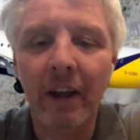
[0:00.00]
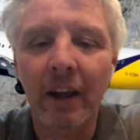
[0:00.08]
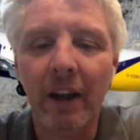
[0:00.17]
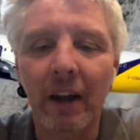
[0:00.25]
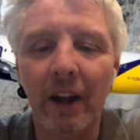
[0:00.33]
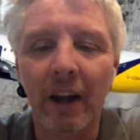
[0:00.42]

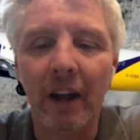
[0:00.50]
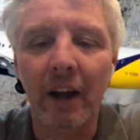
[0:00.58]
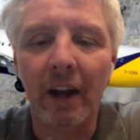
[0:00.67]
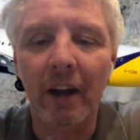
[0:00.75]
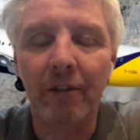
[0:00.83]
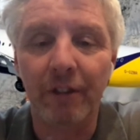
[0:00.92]

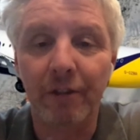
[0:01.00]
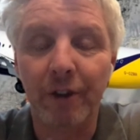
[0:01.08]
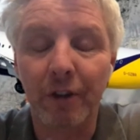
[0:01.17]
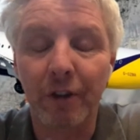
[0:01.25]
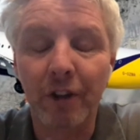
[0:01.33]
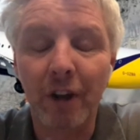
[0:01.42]
for the
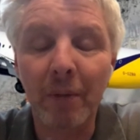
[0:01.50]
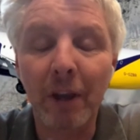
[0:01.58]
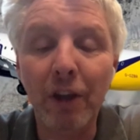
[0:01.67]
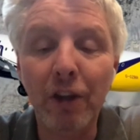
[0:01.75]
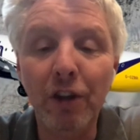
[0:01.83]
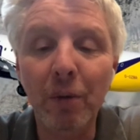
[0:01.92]
first time,
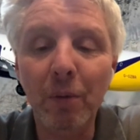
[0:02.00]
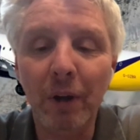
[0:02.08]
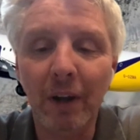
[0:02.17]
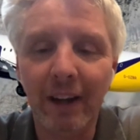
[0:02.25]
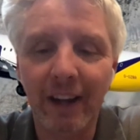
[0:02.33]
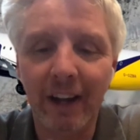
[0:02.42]
you
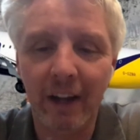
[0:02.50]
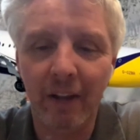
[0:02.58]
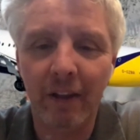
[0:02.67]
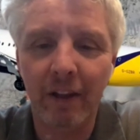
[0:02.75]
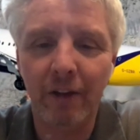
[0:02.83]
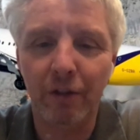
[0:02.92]
will hear
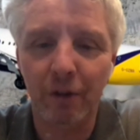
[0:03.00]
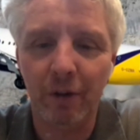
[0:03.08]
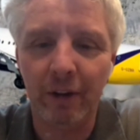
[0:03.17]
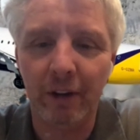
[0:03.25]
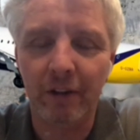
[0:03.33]
this noise.